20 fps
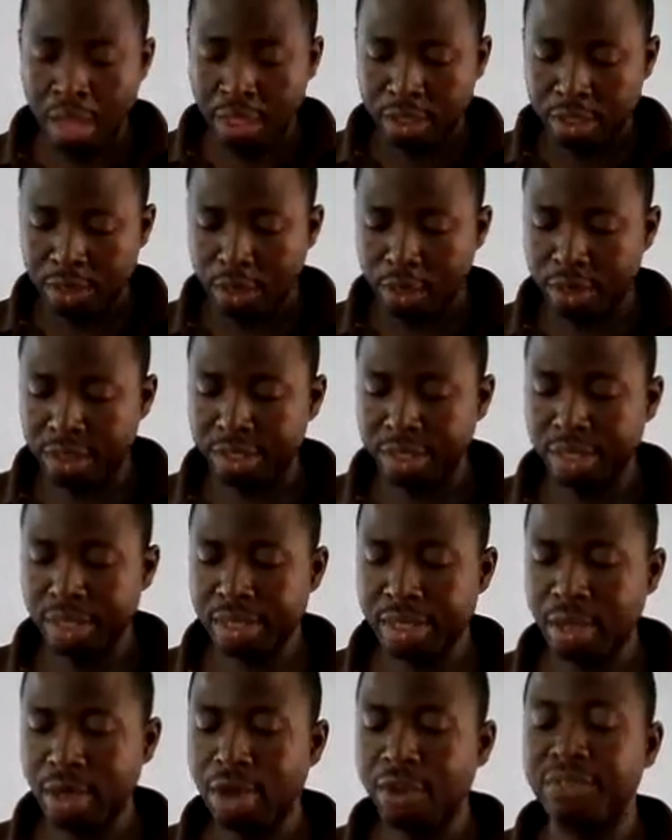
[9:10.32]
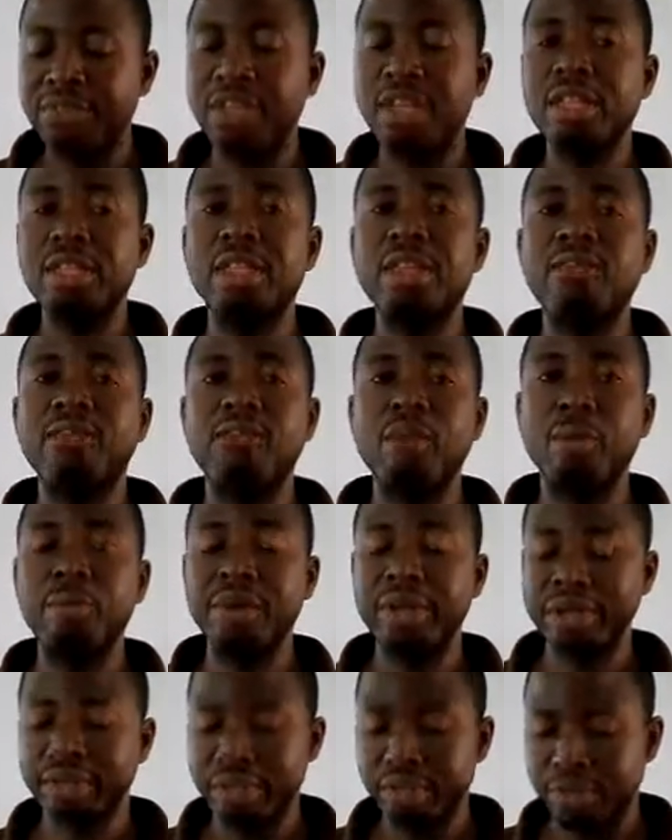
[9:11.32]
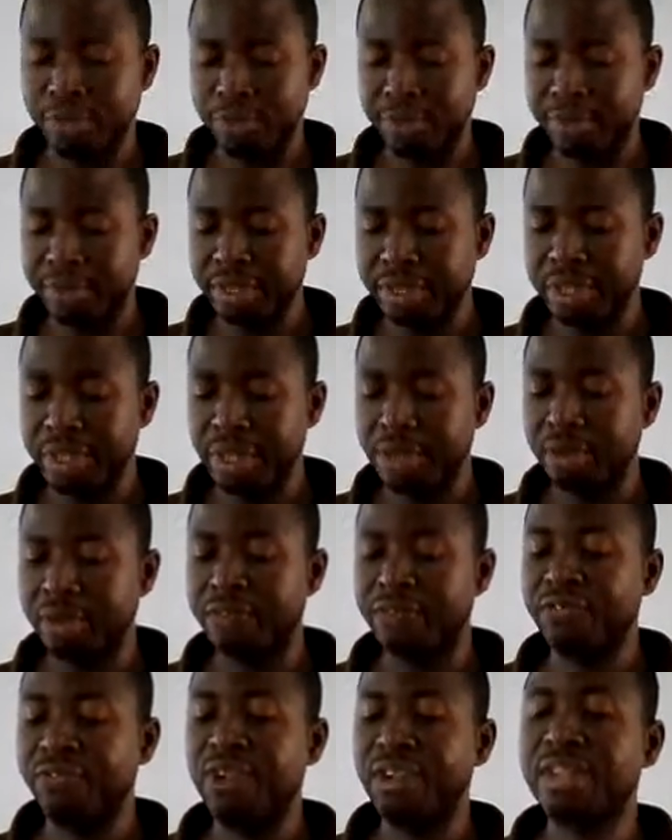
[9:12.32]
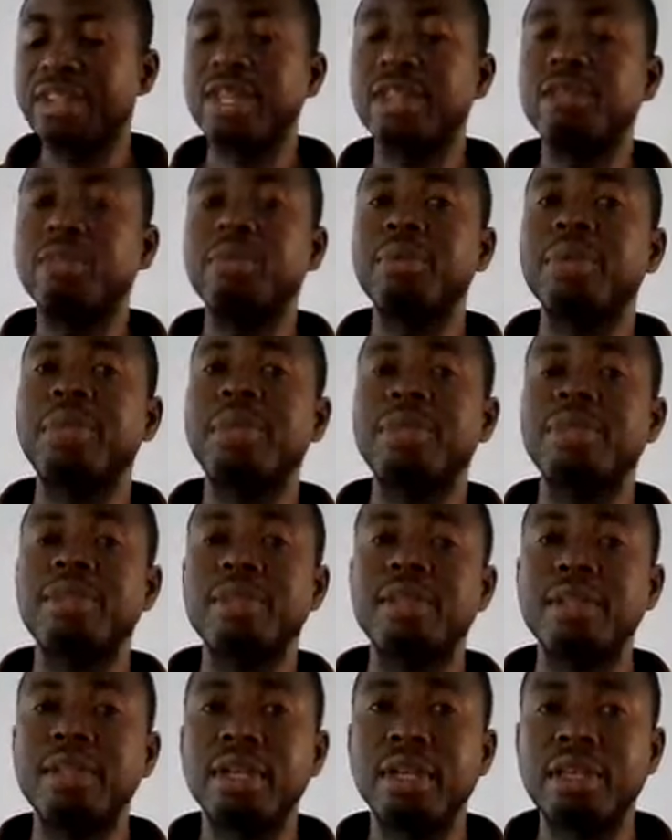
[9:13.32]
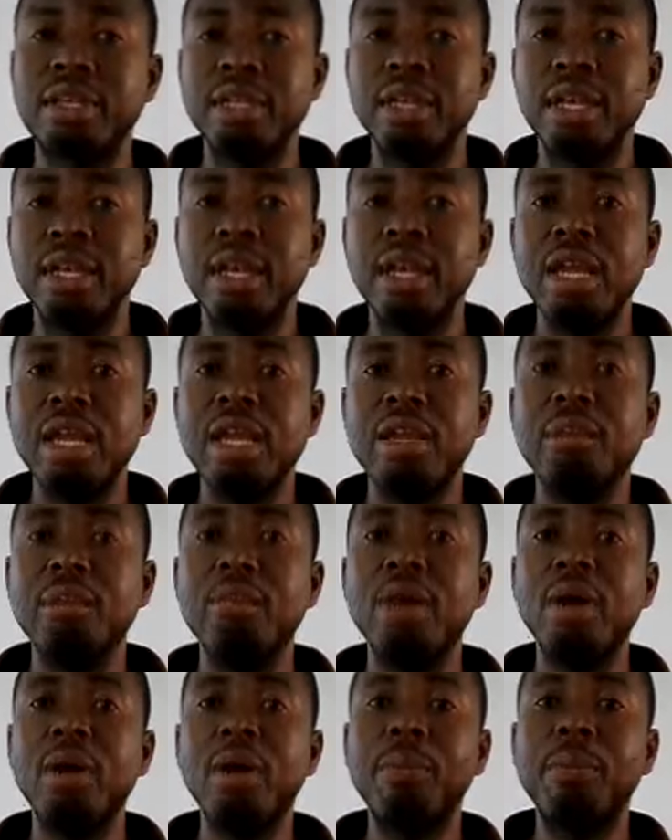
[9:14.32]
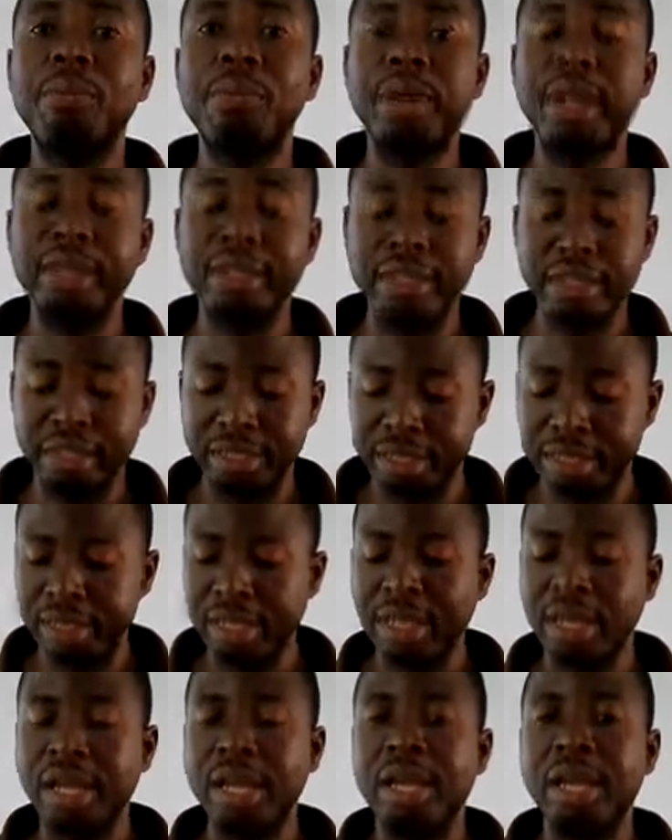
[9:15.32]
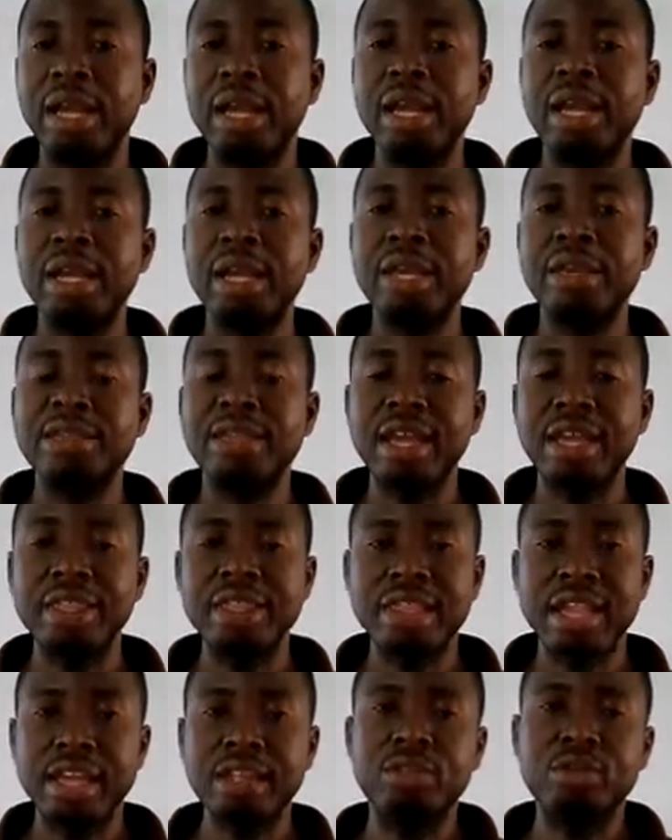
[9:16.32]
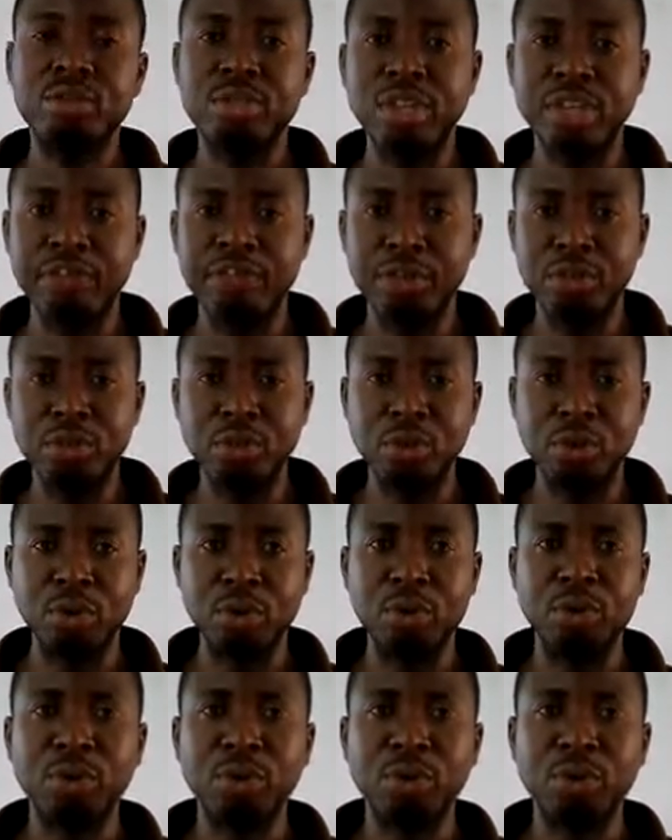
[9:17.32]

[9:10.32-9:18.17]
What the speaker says: So detail of this information, especially on factors to be considered in meal planning, is attached to the video.